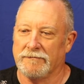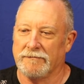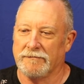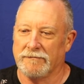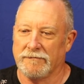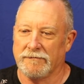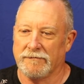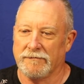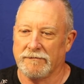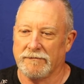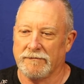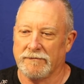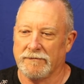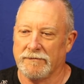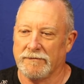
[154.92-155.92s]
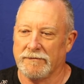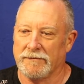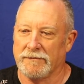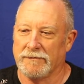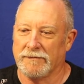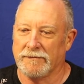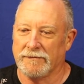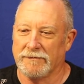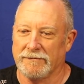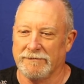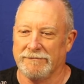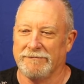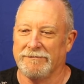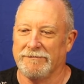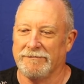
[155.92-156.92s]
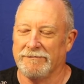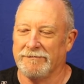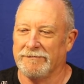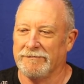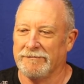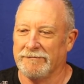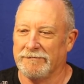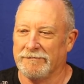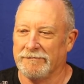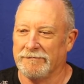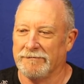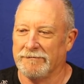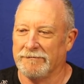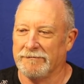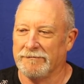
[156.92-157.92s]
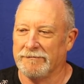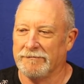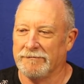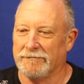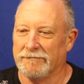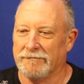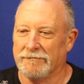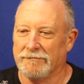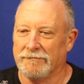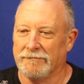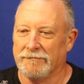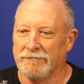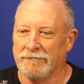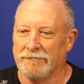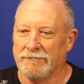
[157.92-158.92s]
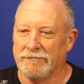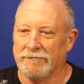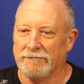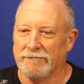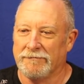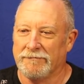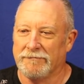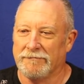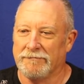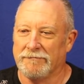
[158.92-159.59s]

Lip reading: (silent)